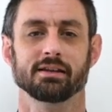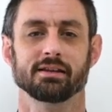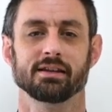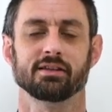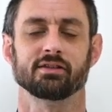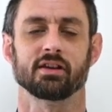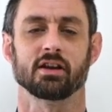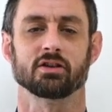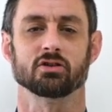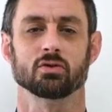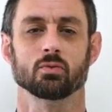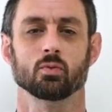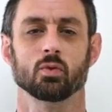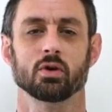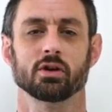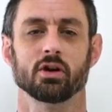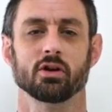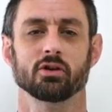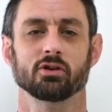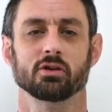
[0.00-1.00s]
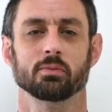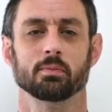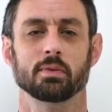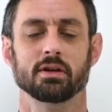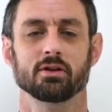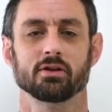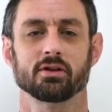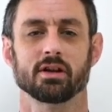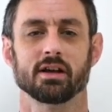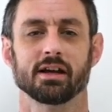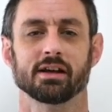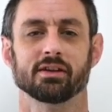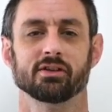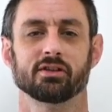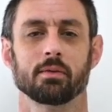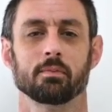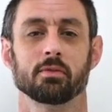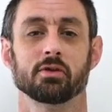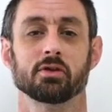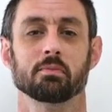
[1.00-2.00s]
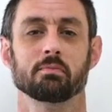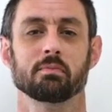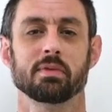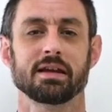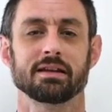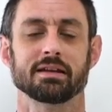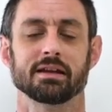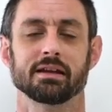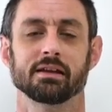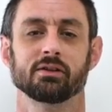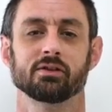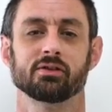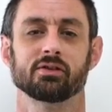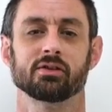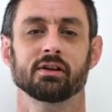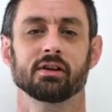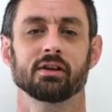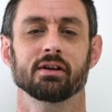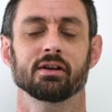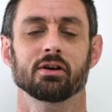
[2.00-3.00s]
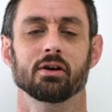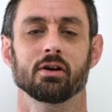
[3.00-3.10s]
in this session we're going to be looking at some of the meanings